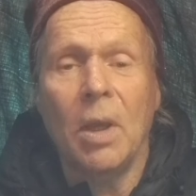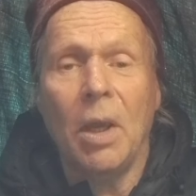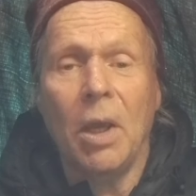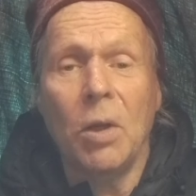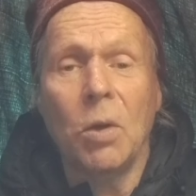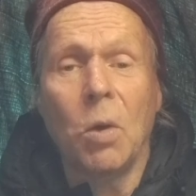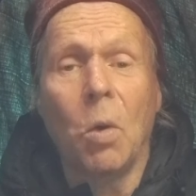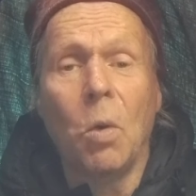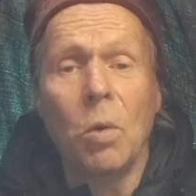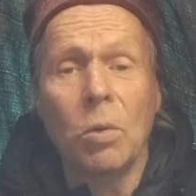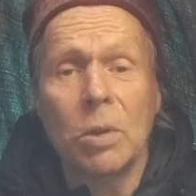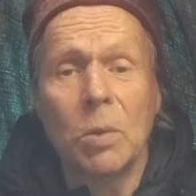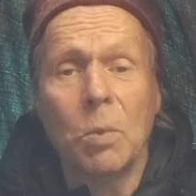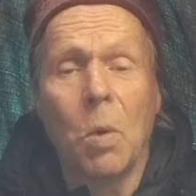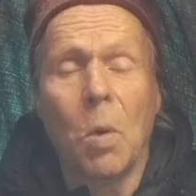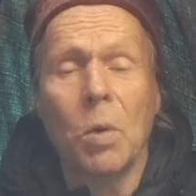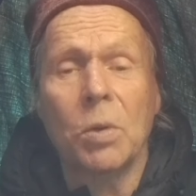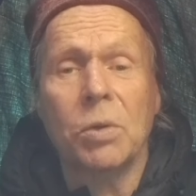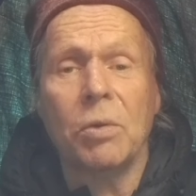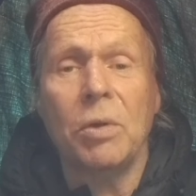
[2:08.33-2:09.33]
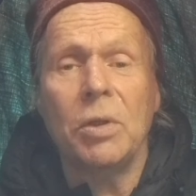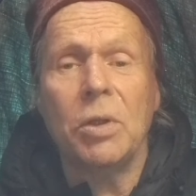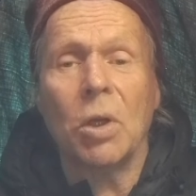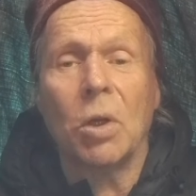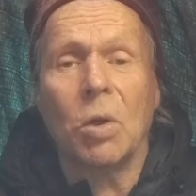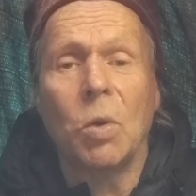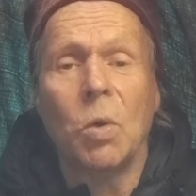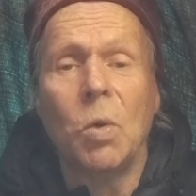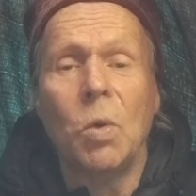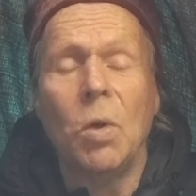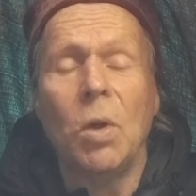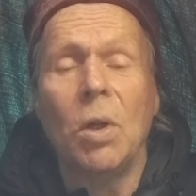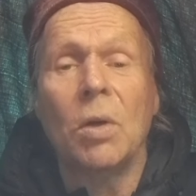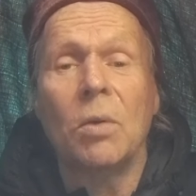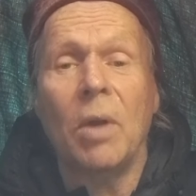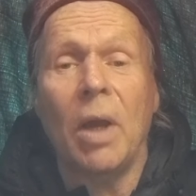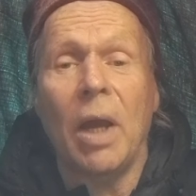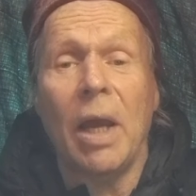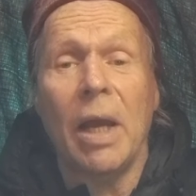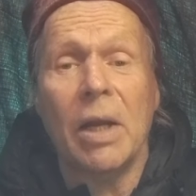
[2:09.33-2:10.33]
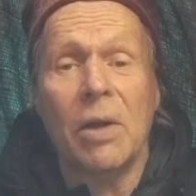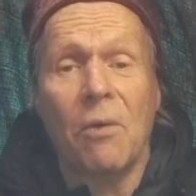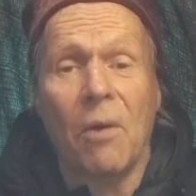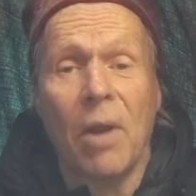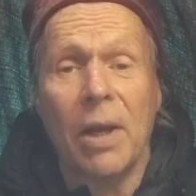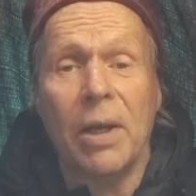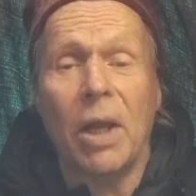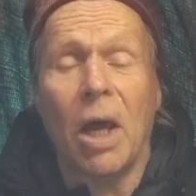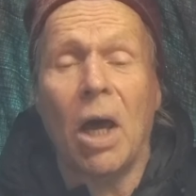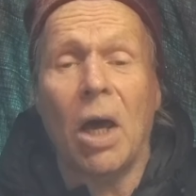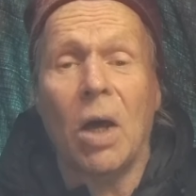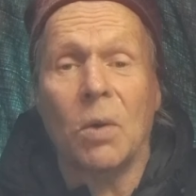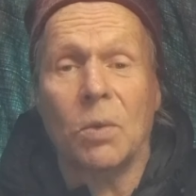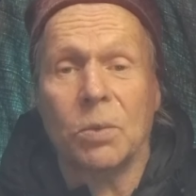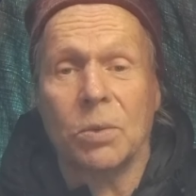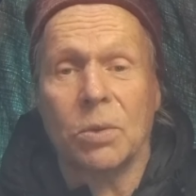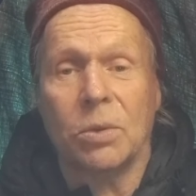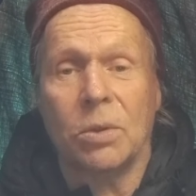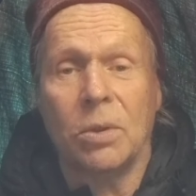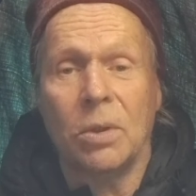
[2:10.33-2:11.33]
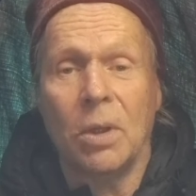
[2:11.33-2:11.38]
and all the water in the cooler had run out.